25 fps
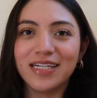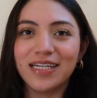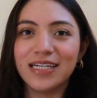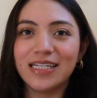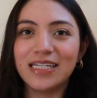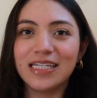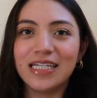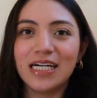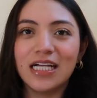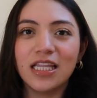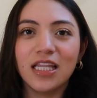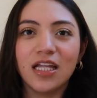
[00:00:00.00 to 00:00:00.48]

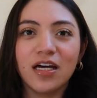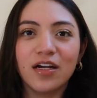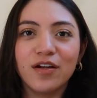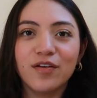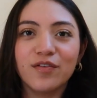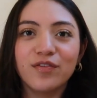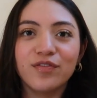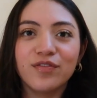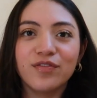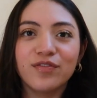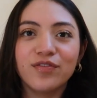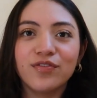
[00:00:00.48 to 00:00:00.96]
and a lot
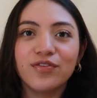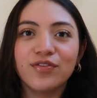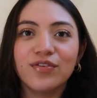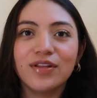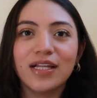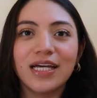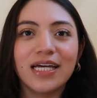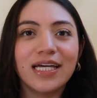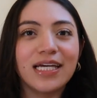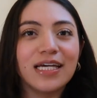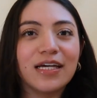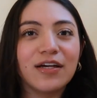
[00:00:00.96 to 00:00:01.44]
of
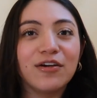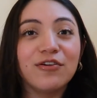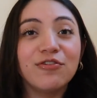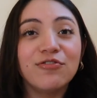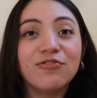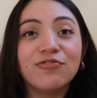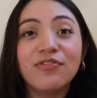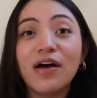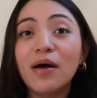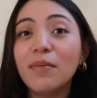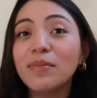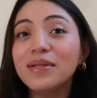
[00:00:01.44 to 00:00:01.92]
like
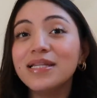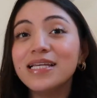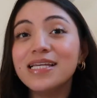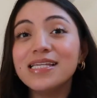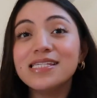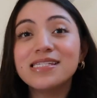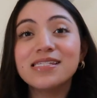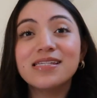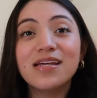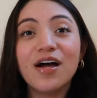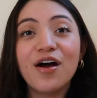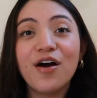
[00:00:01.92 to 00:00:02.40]
family
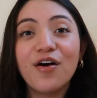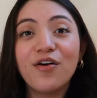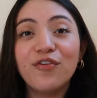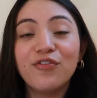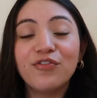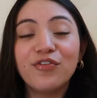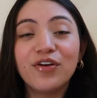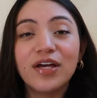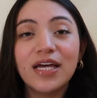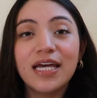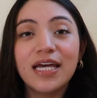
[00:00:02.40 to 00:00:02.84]
stuff,